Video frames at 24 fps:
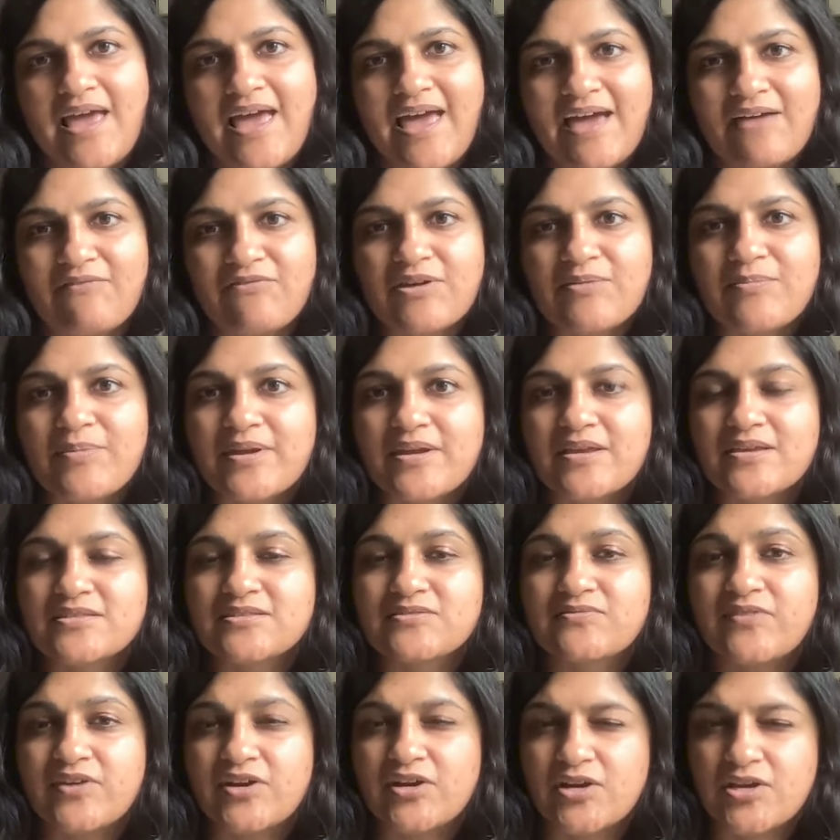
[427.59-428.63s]
Everybody
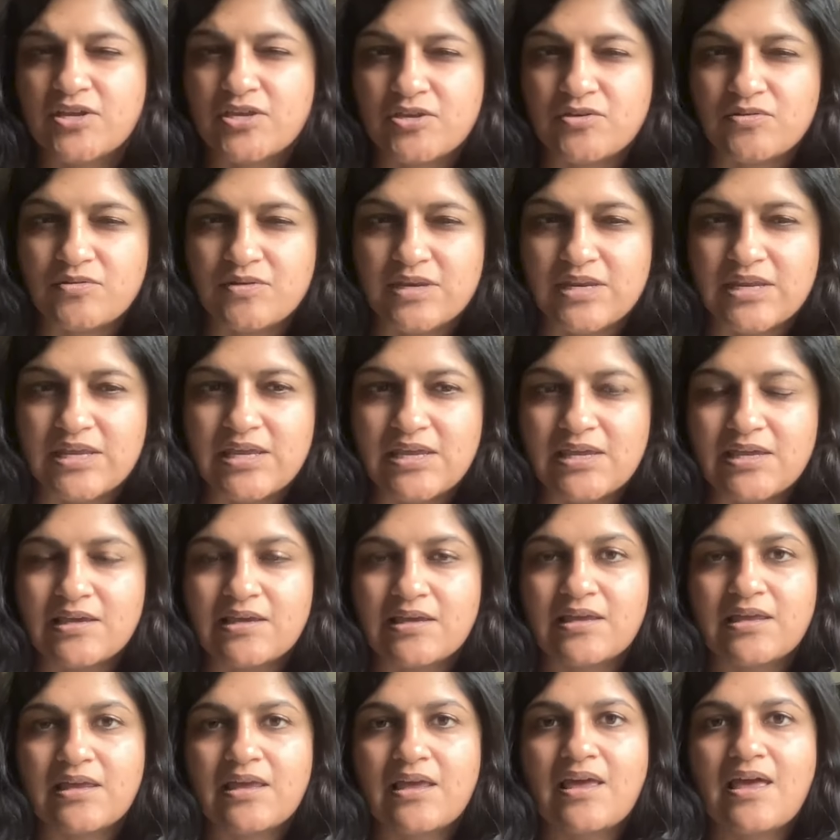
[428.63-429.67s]
is very
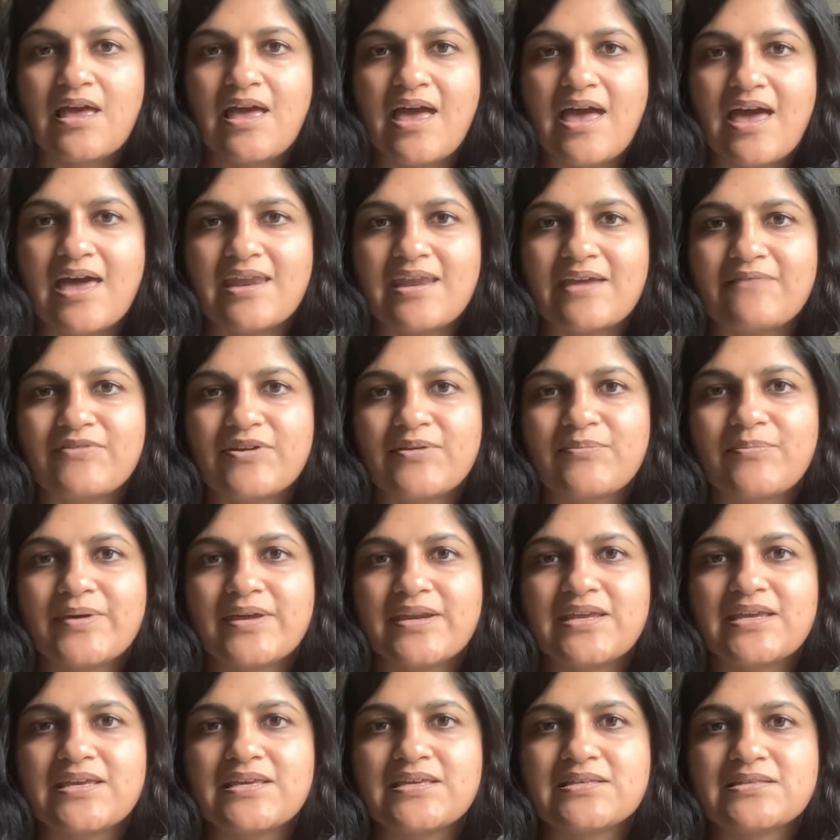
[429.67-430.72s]
unique, and
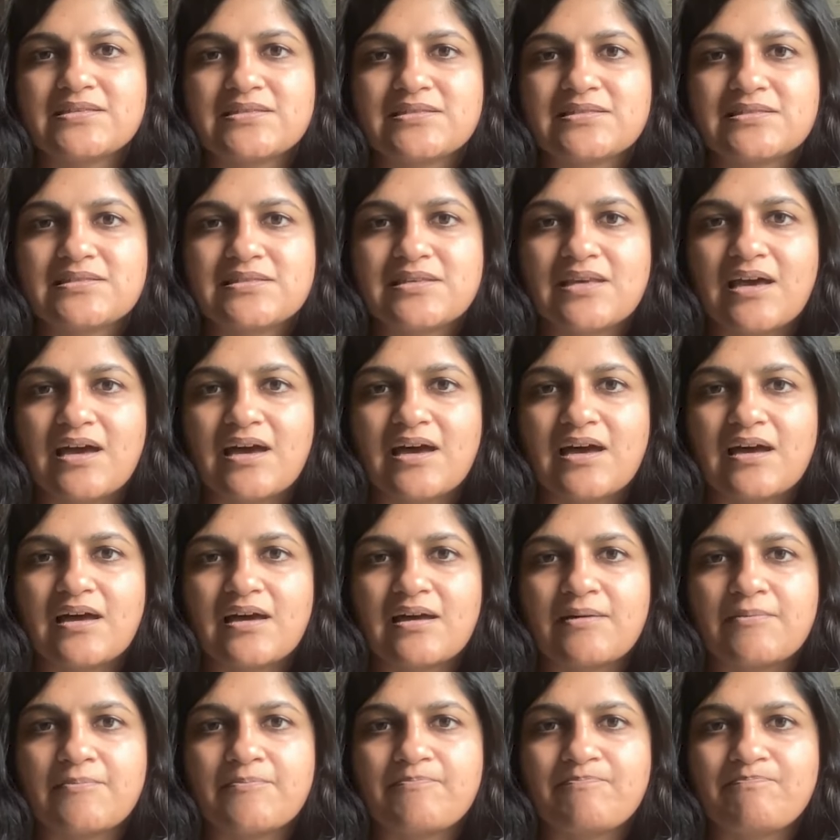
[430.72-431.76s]
everybody's
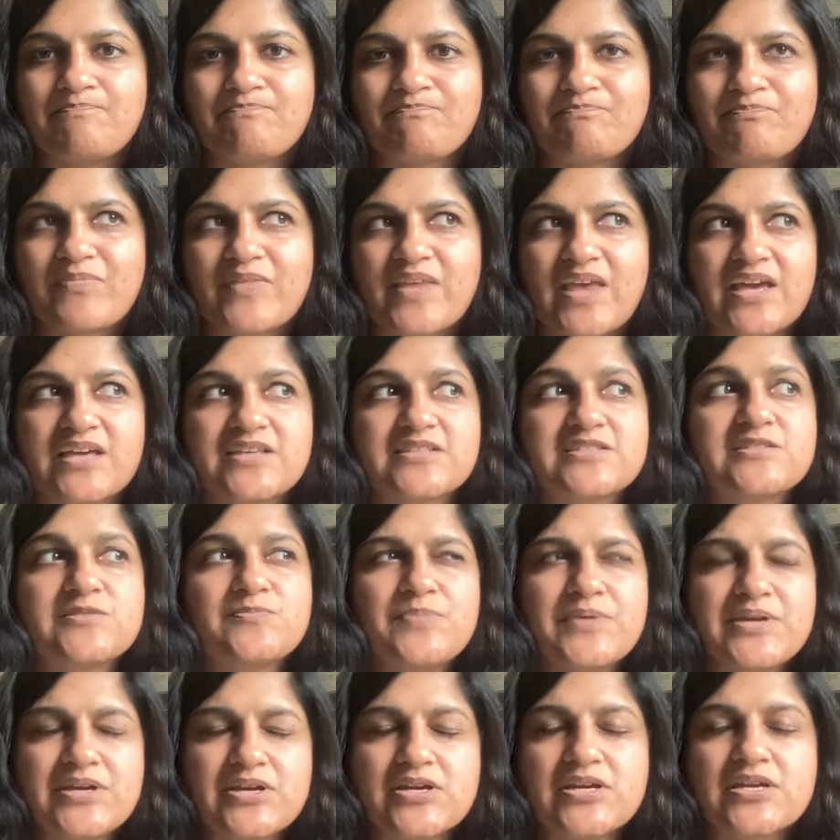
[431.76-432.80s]

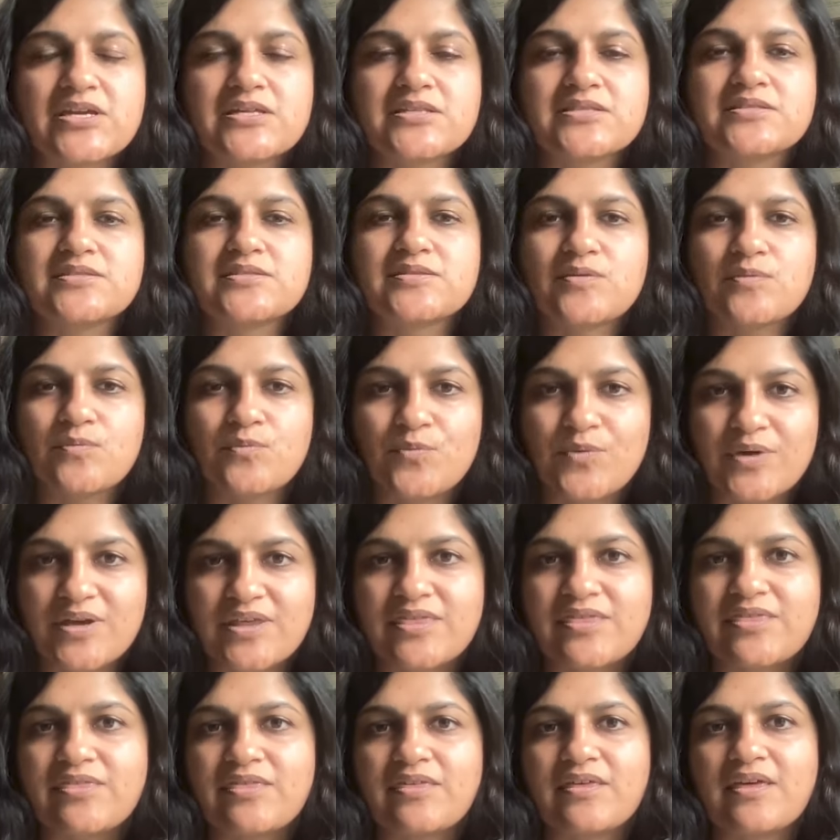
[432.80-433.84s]
experience
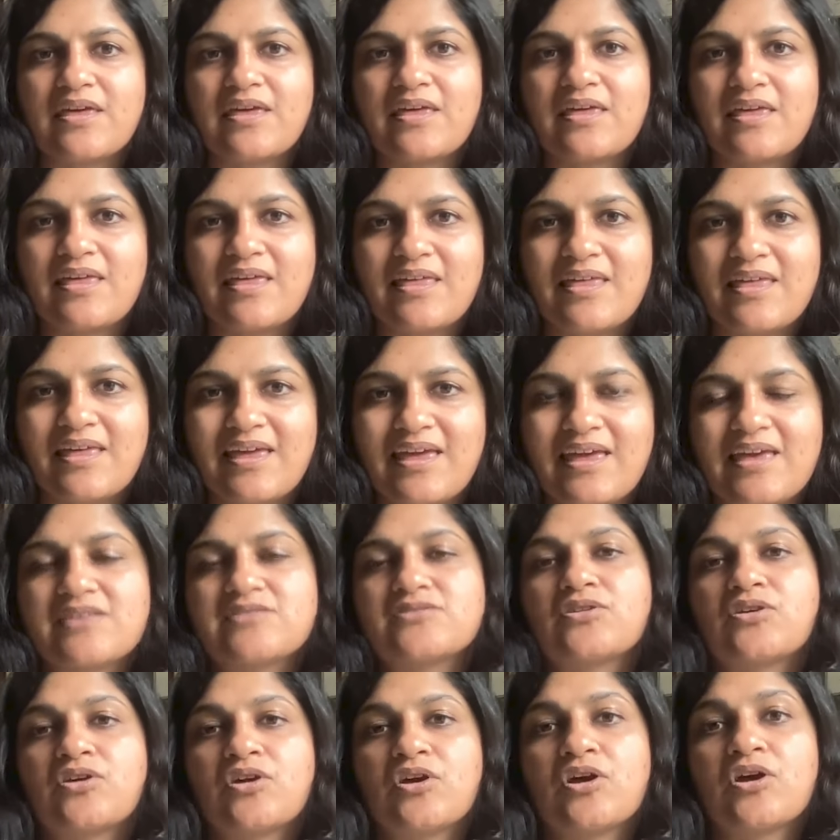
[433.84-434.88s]
with his
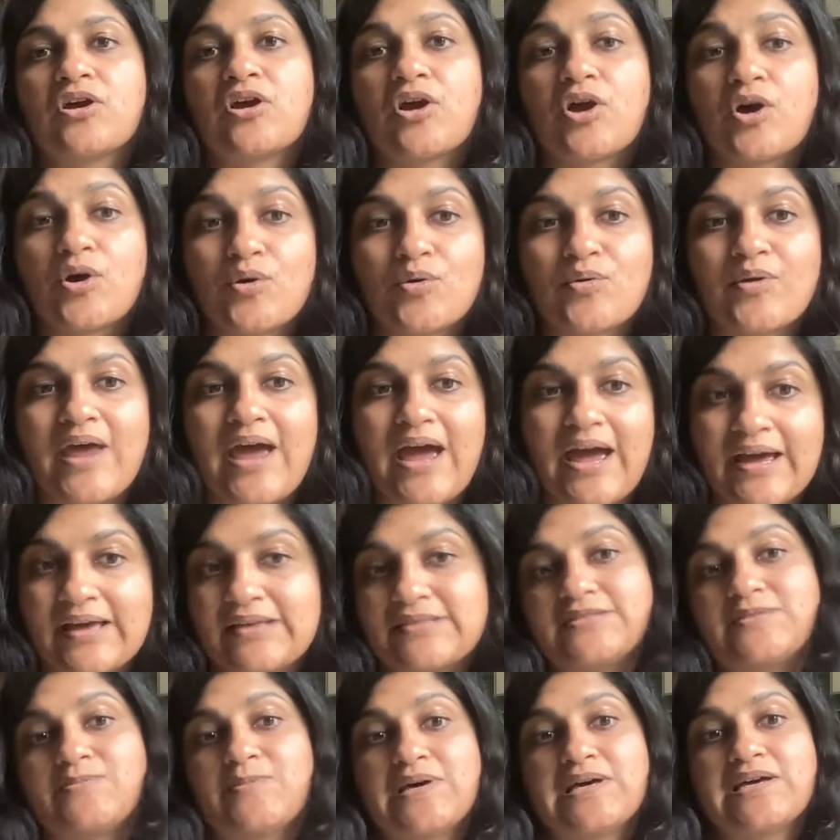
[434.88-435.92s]
or her own
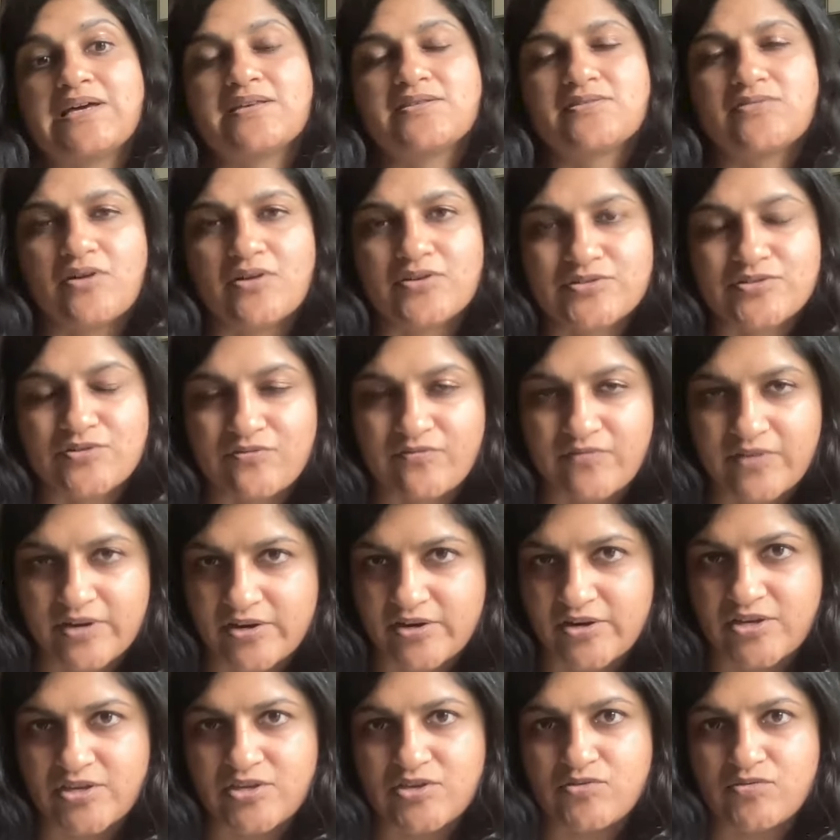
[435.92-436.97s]
asthma is also
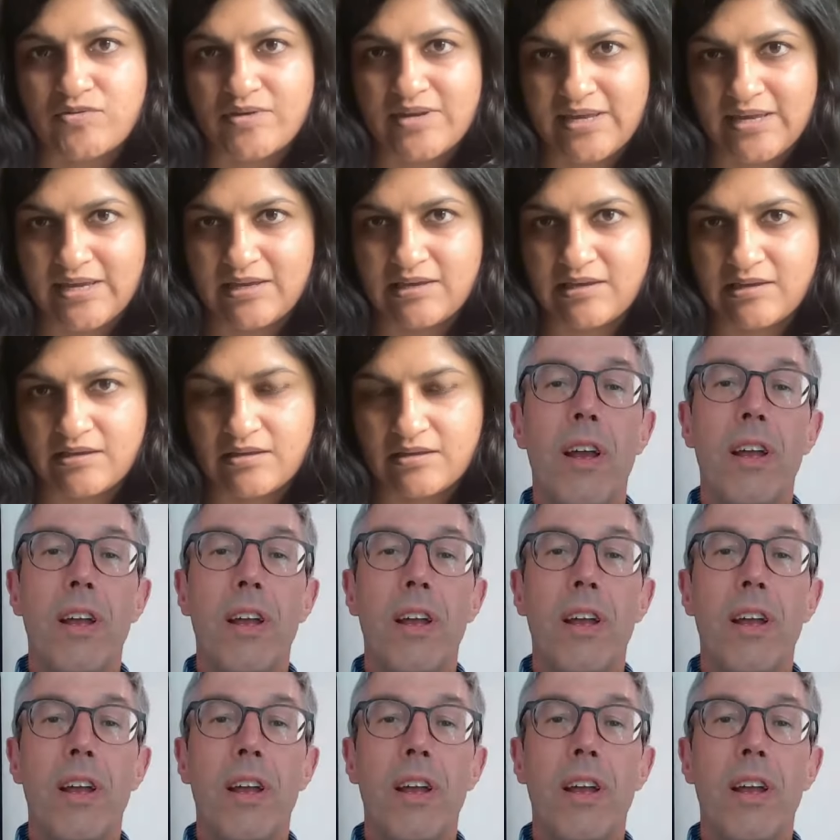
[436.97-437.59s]
very unique.